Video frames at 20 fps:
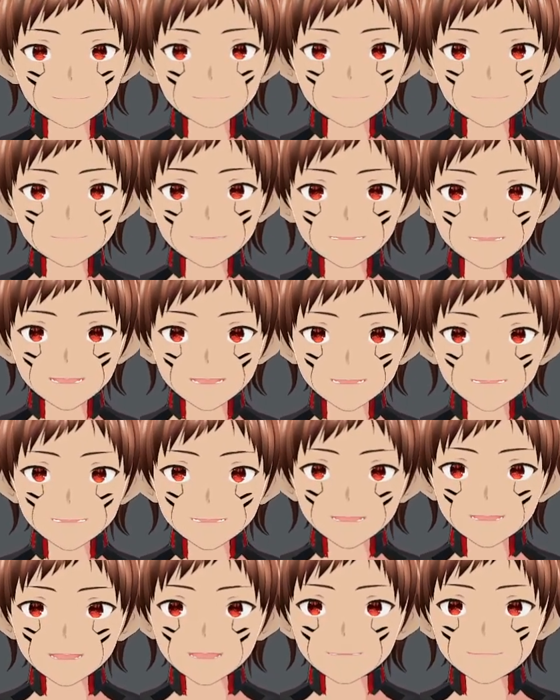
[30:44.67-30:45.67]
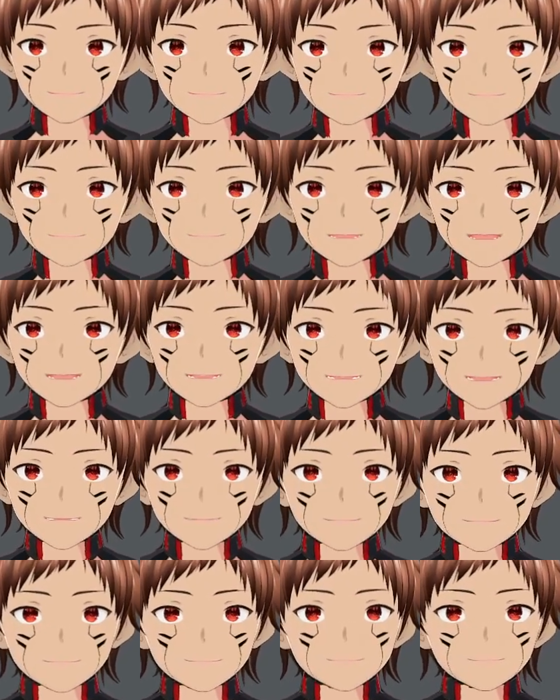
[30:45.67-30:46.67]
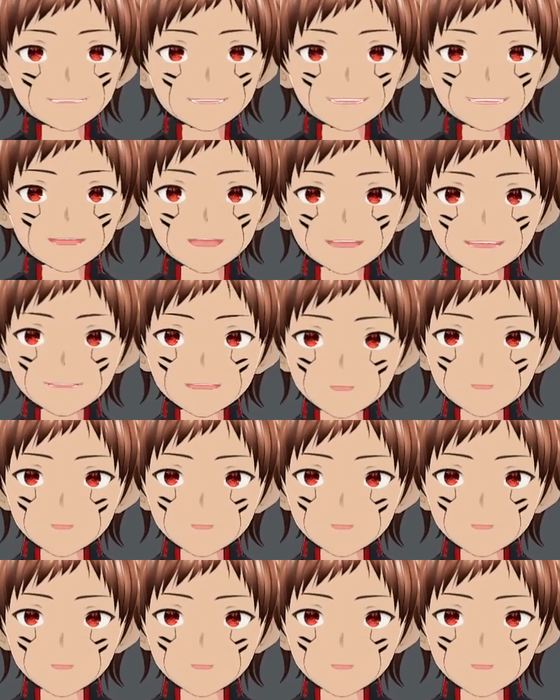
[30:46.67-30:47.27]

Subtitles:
For Neil Lecter. I mean, it's 80 now.